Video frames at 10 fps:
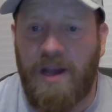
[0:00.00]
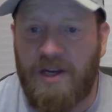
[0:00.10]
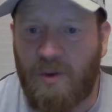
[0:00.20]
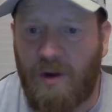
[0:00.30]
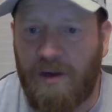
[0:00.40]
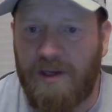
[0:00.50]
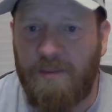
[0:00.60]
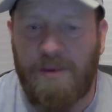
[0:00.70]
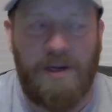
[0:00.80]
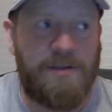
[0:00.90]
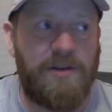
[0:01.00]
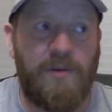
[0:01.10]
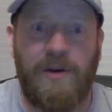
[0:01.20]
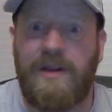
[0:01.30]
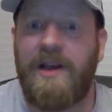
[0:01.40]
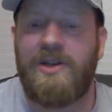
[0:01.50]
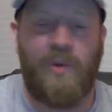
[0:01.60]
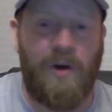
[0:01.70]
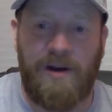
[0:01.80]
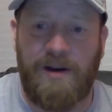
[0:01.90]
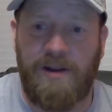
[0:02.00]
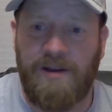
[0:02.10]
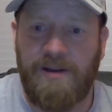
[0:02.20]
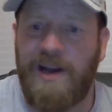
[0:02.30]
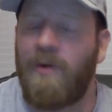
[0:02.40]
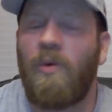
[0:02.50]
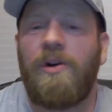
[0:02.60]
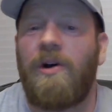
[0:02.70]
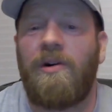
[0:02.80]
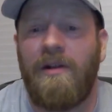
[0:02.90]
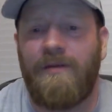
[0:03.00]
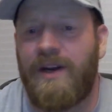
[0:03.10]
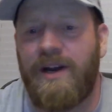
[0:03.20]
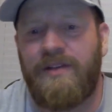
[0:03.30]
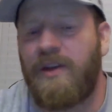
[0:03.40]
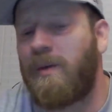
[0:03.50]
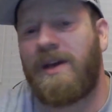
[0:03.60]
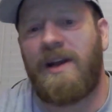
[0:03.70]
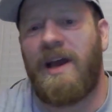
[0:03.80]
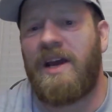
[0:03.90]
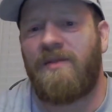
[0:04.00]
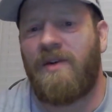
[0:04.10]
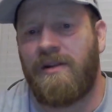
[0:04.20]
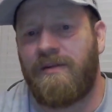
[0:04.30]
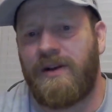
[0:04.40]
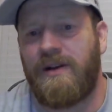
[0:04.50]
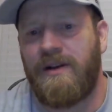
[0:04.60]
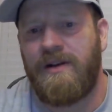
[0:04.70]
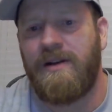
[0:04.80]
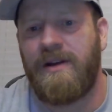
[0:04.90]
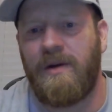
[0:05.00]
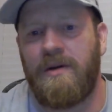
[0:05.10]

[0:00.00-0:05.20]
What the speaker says: cache quality, but I also want cache quantity. I want all of it, and I think we can have all of it. You know